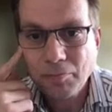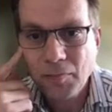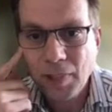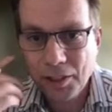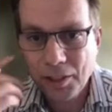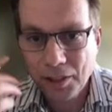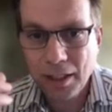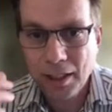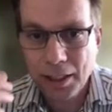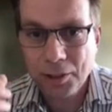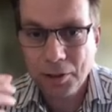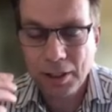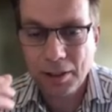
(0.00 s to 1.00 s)
And she
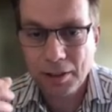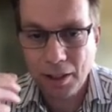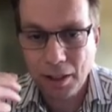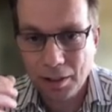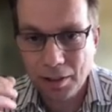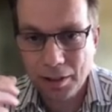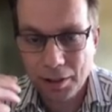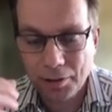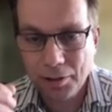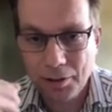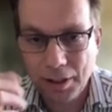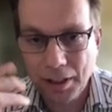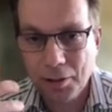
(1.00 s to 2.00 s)
literally
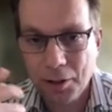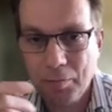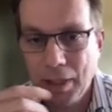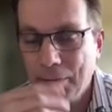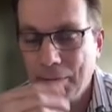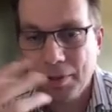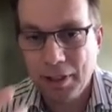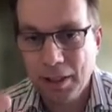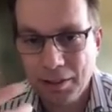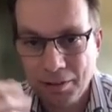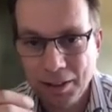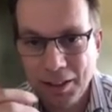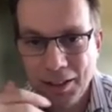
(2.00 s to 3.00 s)
argues in her paper, and I
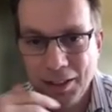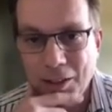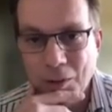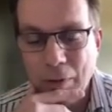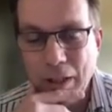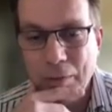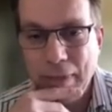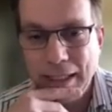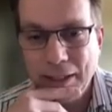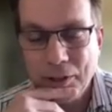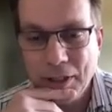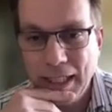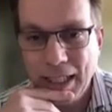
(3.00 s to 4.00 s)
went back to
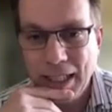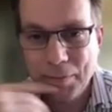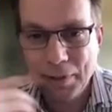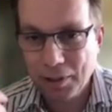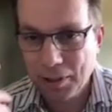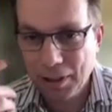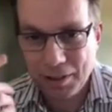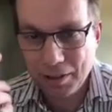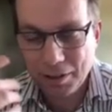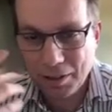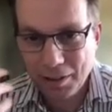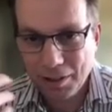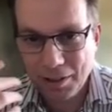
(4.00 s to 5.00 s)
check it because I
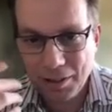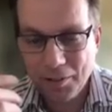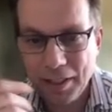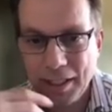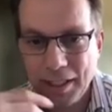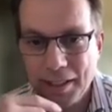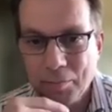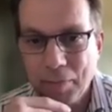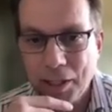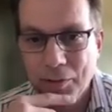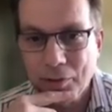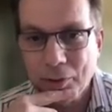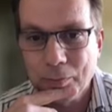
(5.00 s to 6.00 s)
still think it's a
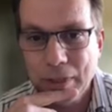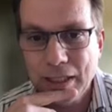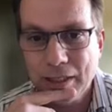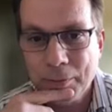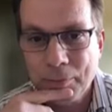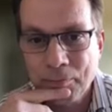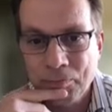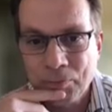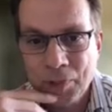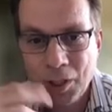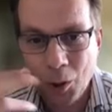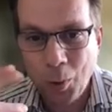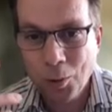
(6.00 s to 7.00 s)
powerful piece,
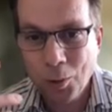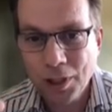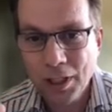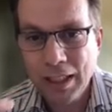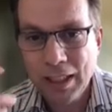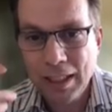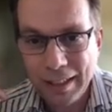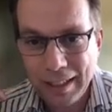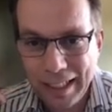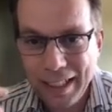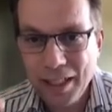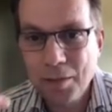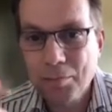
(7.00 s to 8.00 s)
quote, that
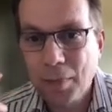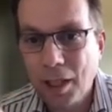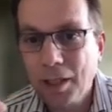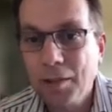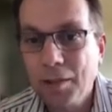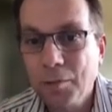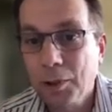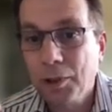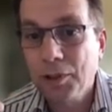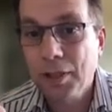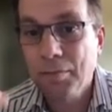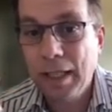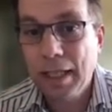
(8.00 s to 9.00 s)
in the market world
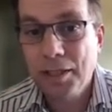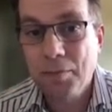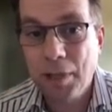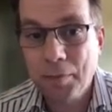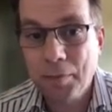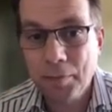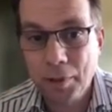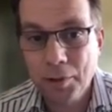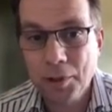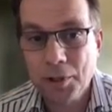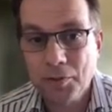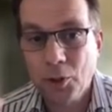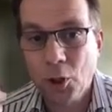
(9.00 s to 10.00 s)
imagined by proponents
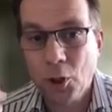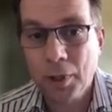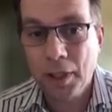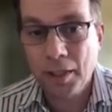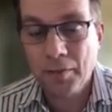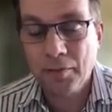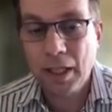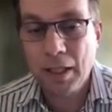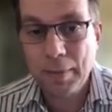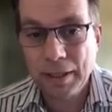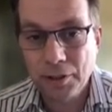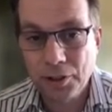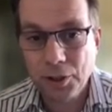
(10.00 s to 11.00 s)
of global
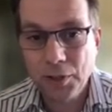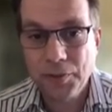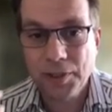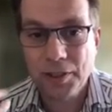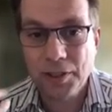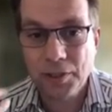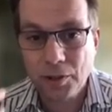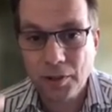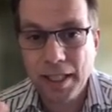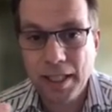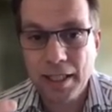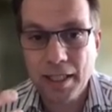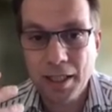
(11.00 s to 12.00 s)
environmental services, trade,